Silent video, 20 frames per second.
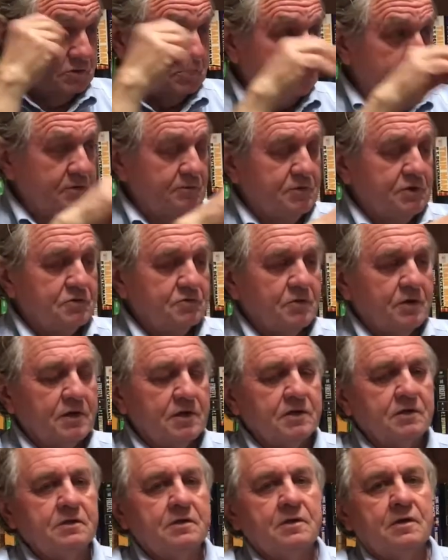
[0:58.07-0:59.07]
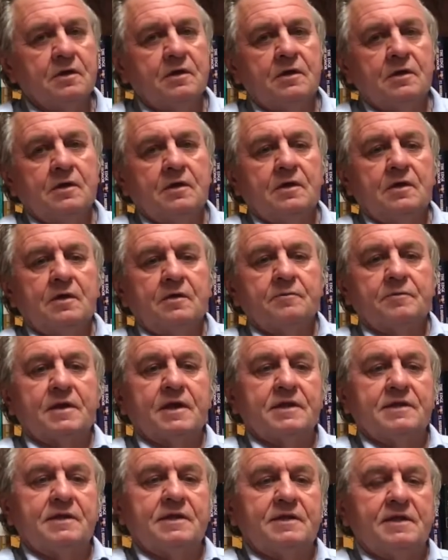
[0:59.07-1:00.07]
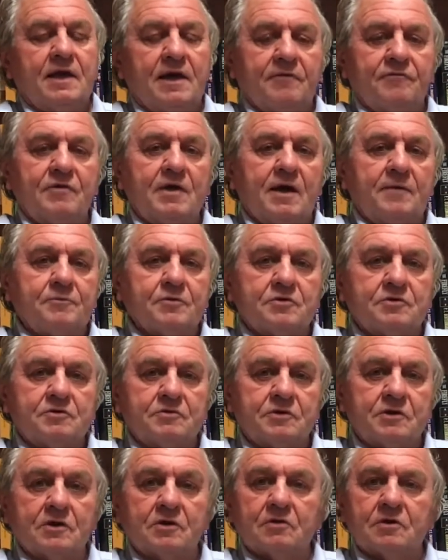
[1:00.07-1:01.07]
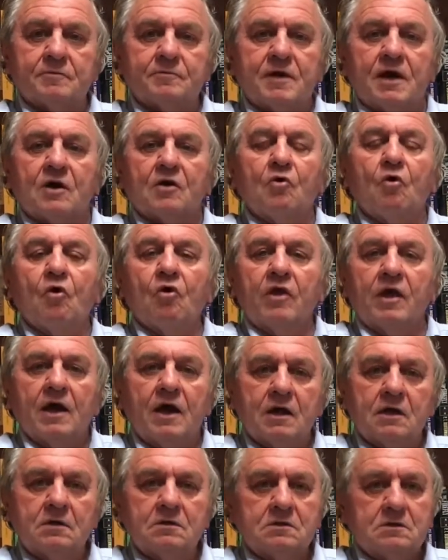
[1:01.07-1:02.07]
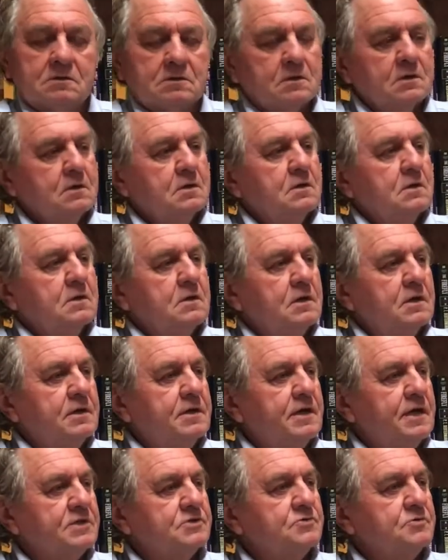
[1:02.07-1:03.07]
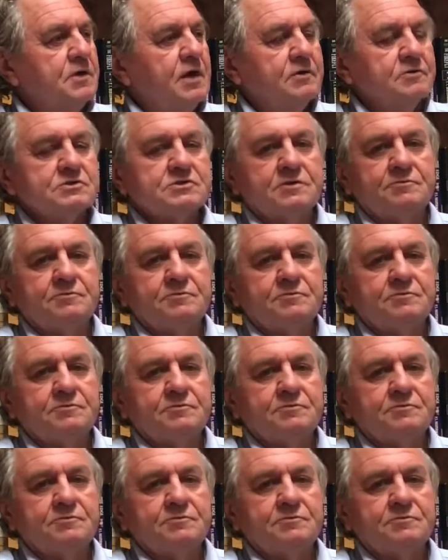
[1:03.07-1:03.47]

and in between. But I did have the opportunity to go to Mongolia, and that's where I was in